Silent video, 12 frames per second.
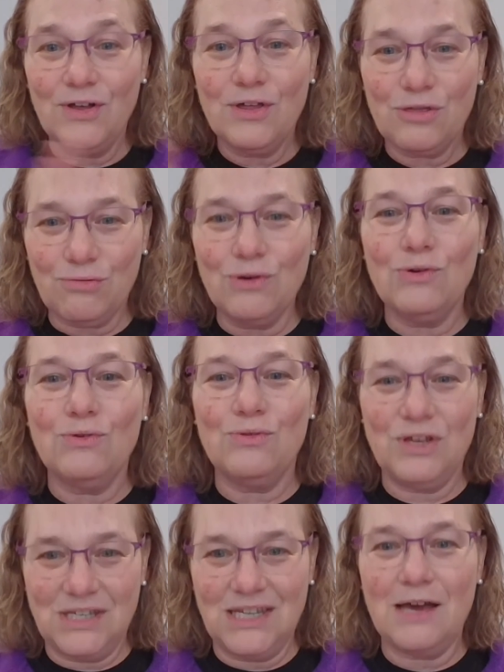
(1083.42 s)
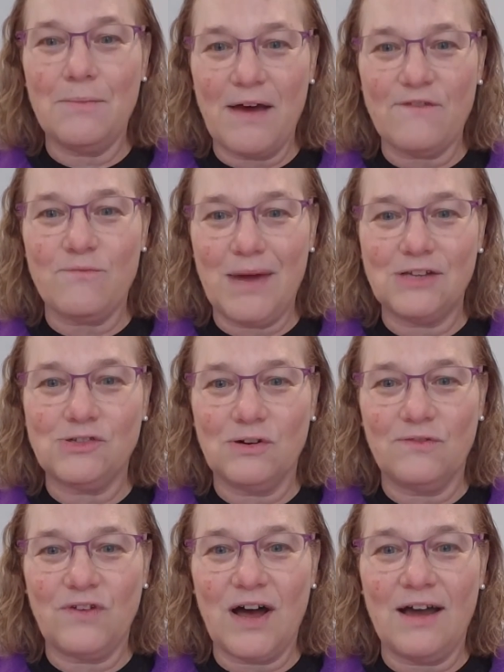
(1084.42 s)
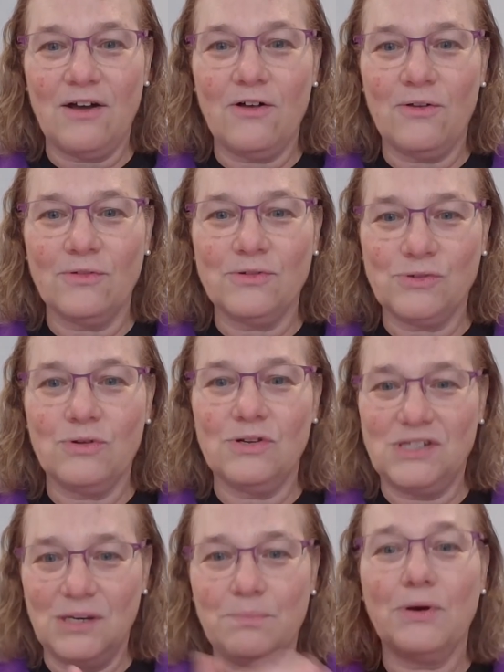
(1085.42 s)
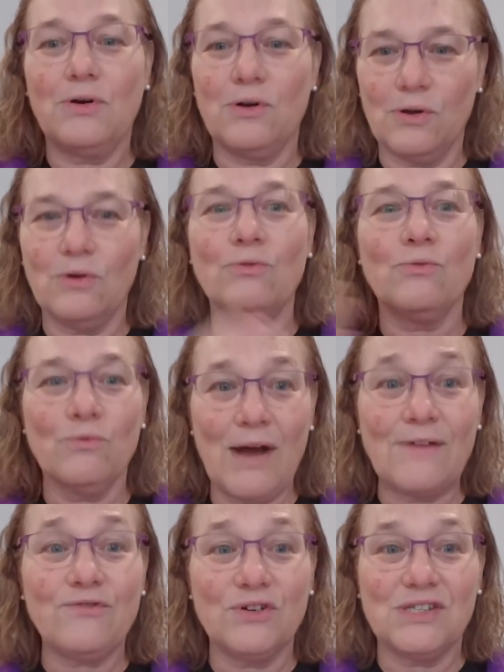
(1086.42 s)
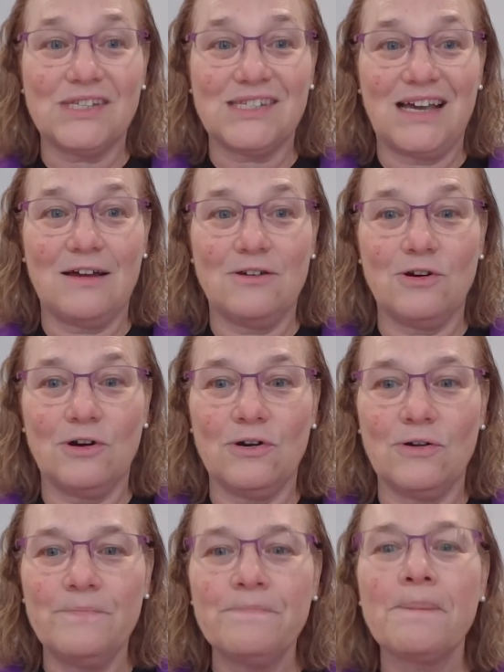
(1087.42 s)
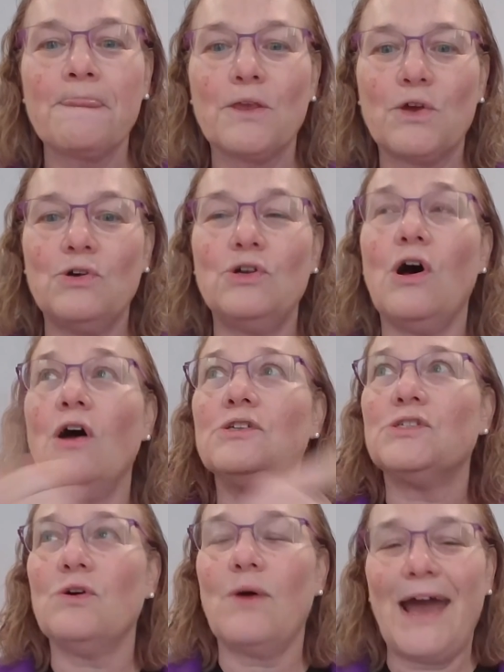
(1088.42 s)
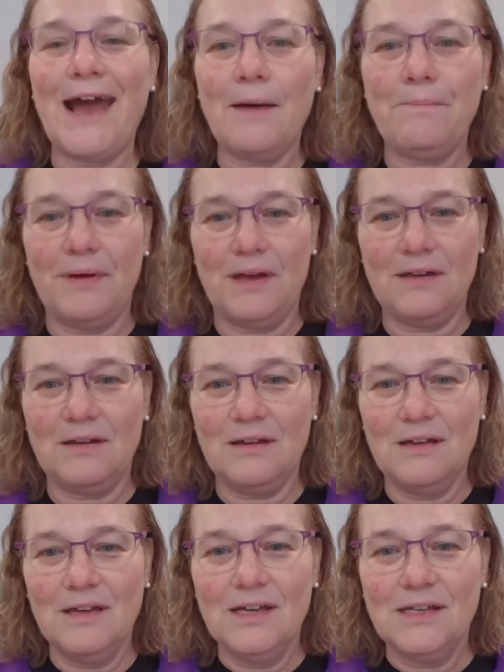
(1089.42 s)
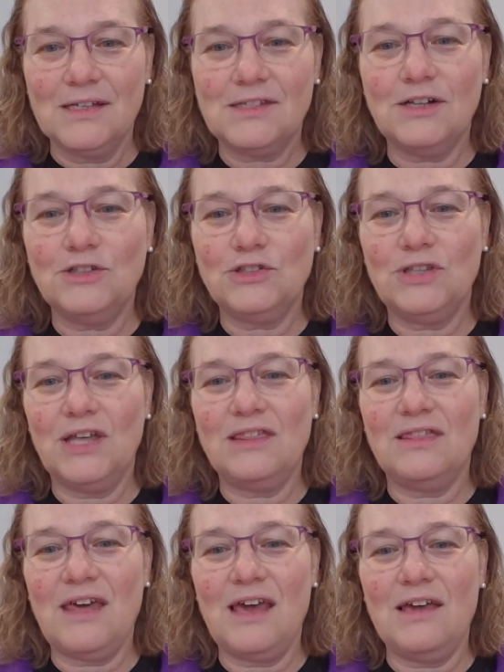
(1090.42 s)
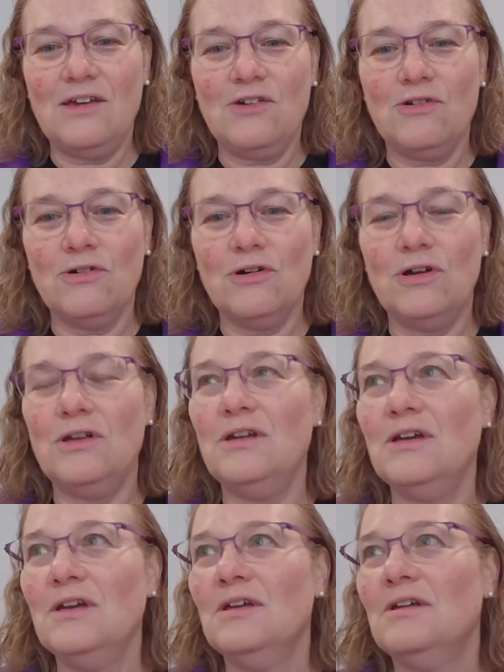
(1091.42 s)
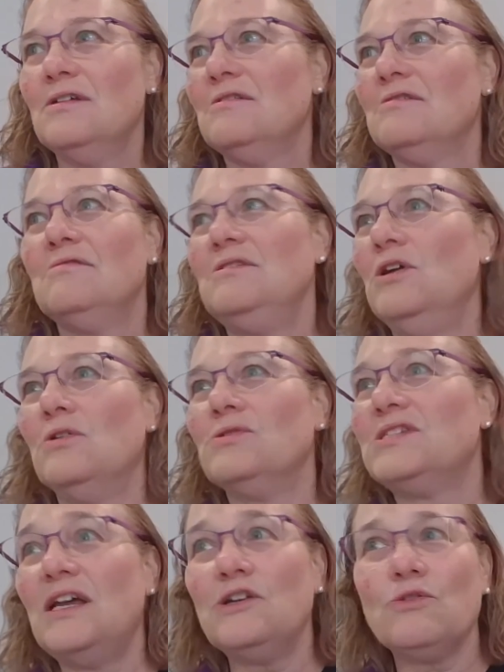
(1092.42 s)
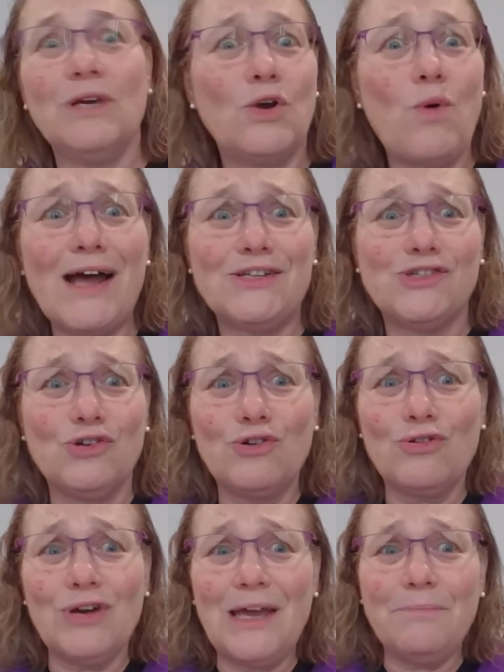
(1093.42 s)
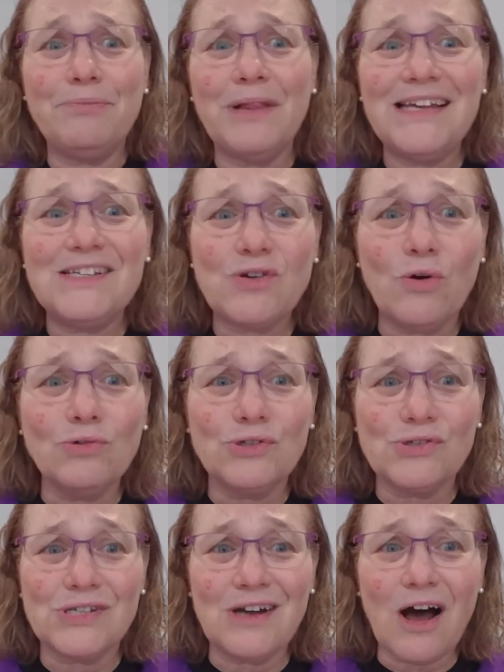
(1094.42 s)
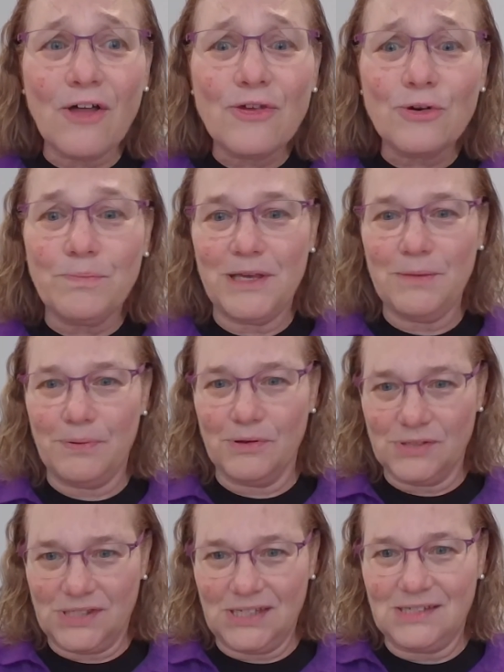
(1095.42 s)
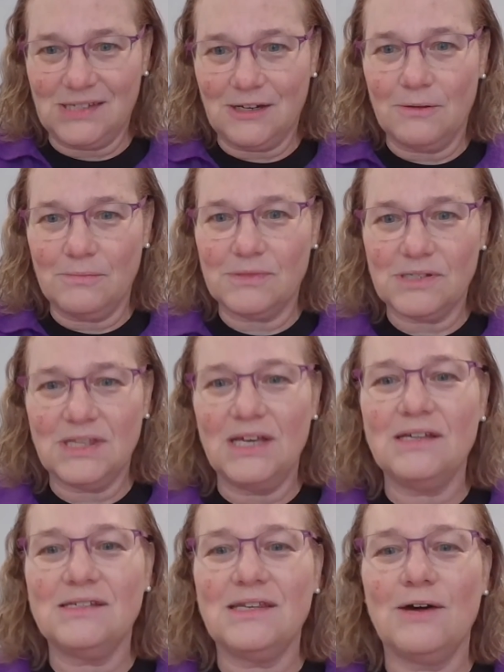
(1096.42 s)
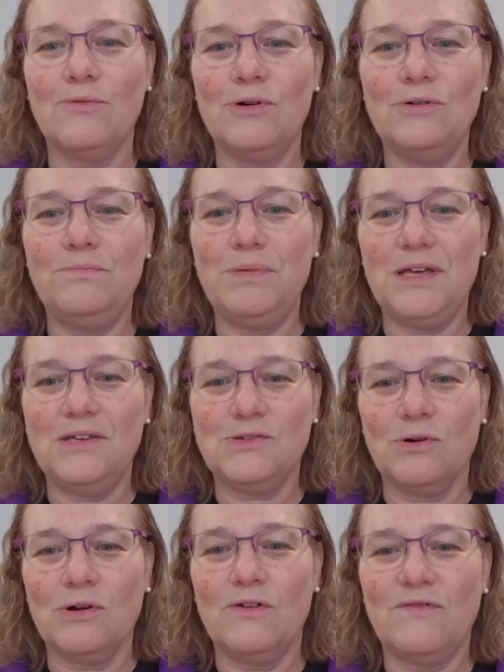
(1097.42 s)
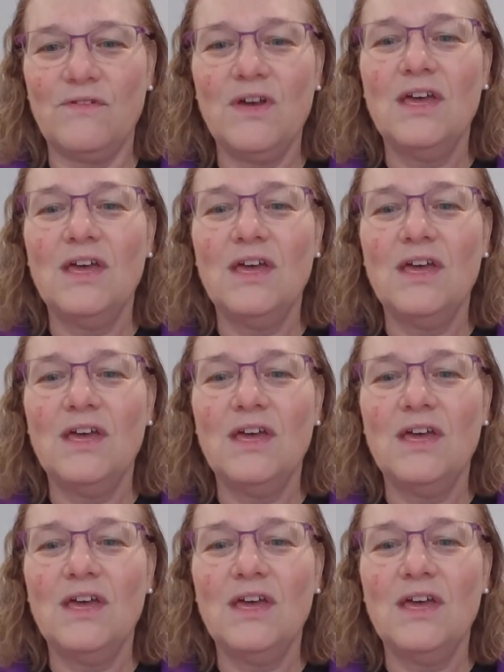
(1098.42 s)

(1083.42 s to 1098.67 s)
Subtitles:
through the TMF master file, sort of typical reference standard, could also happen such that they could, send a request or create placeholders in other people's systems, things that would be sort of